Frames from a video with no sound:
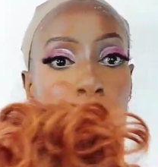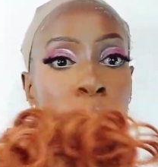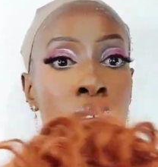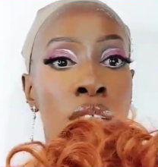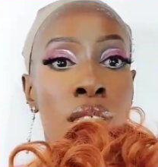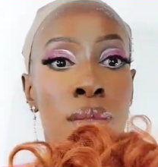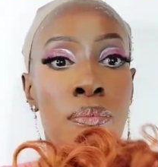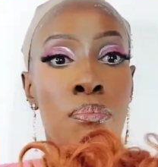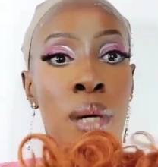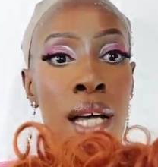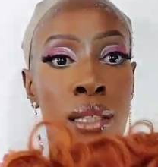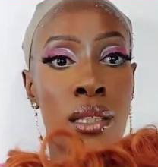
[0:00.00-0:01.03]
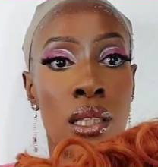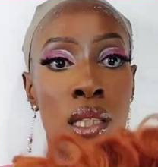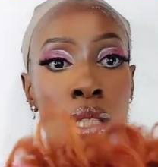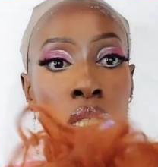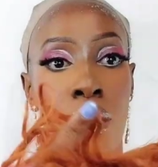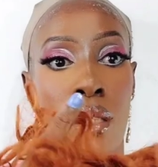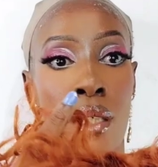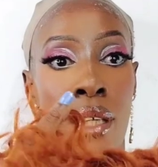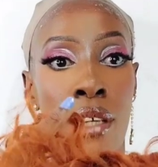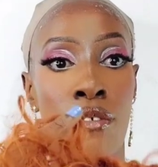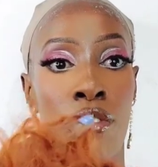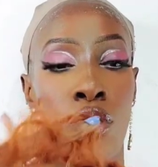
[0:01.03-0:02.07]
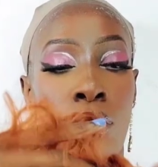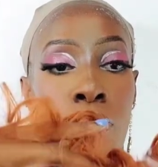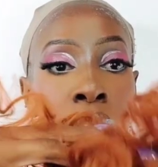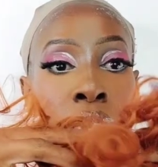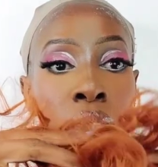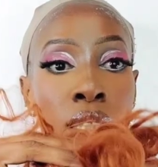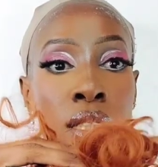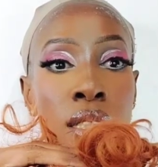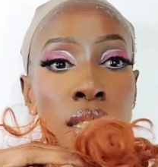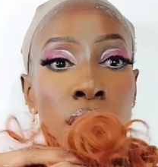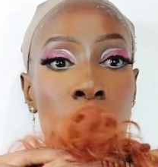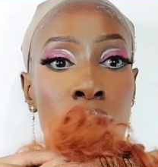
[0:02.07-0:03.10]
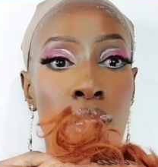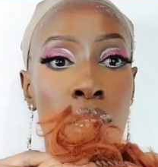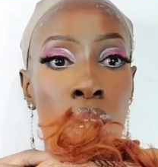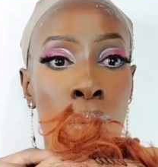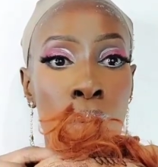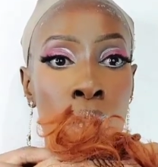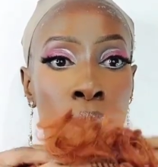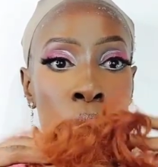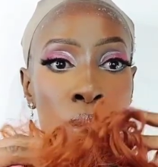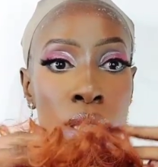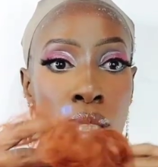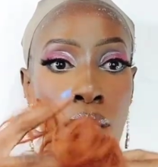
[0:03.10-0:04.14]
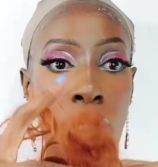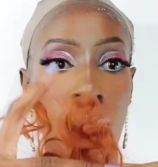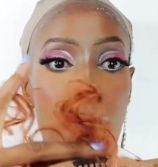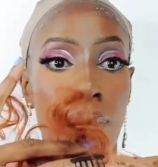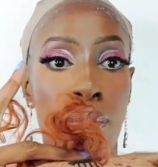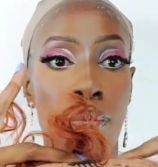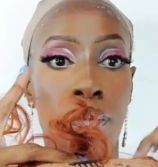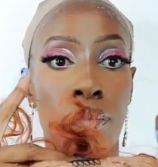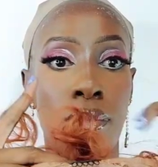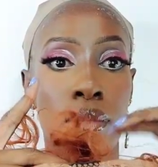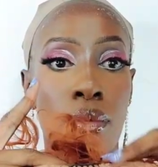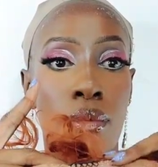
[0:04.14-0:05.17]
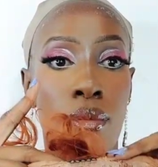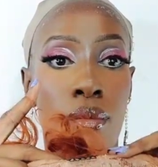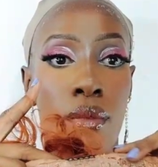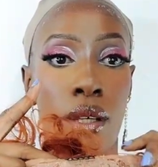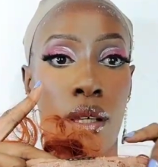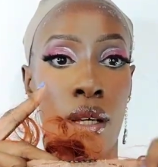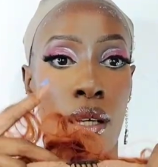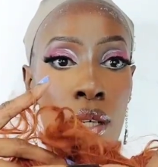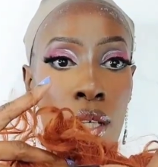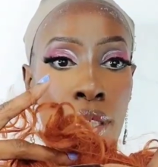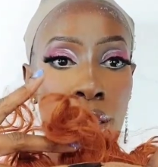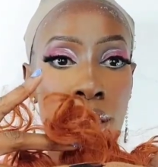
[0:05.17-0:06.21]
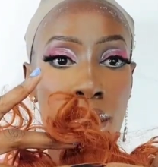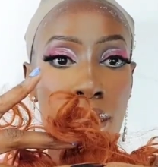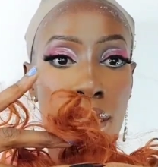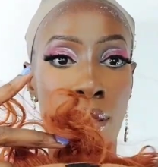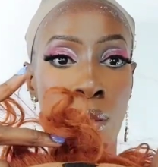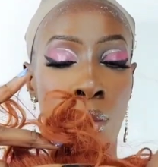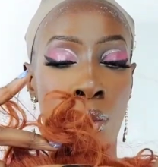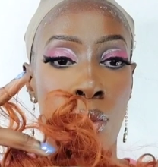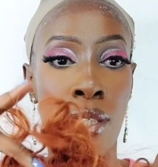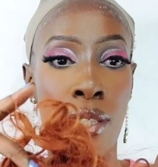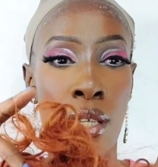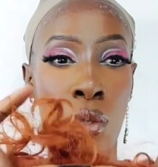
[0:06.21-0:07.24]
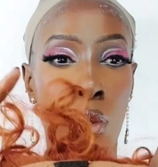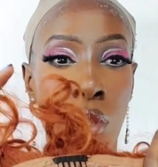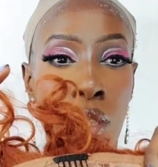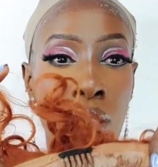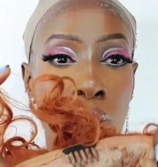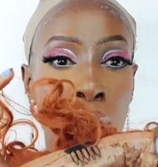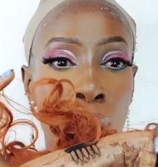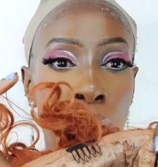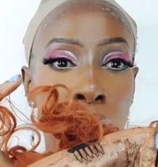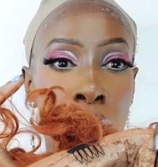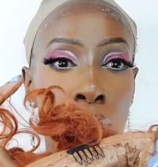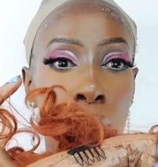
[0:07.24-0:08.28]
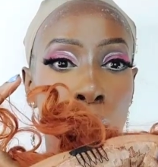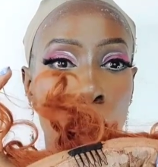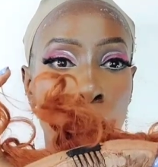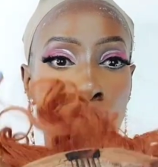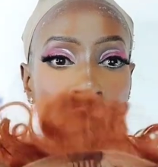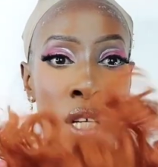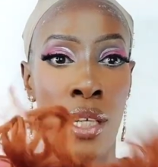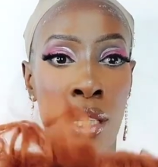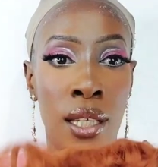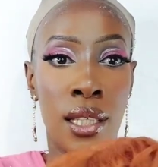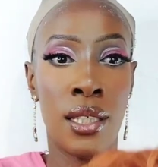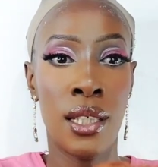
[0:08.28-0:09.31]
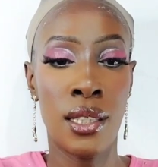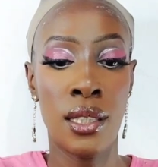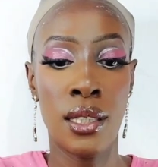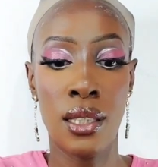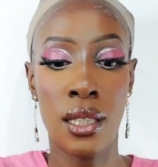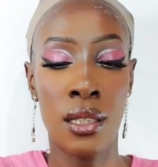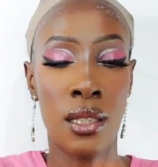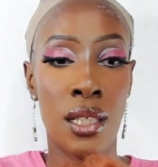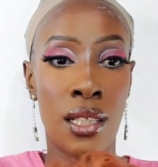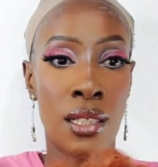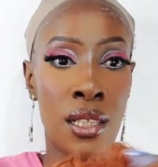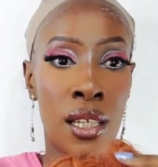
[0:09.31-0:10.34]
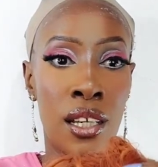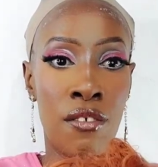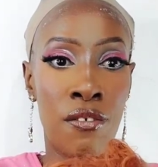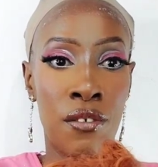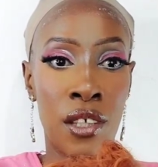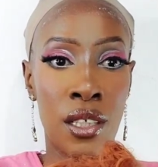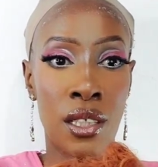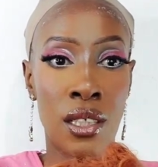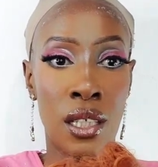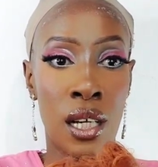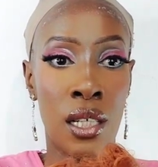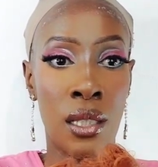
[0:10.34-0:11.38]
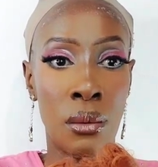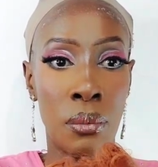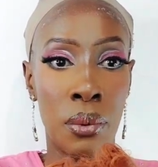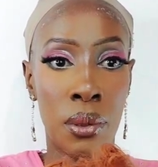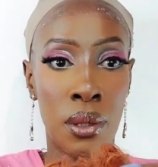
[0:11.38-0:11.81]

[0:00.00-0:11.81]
it has bangs, like front bangs. This is how it looks. It, you know, it's an ordinary closure. Like it doesn't, and it has like a fixed curl.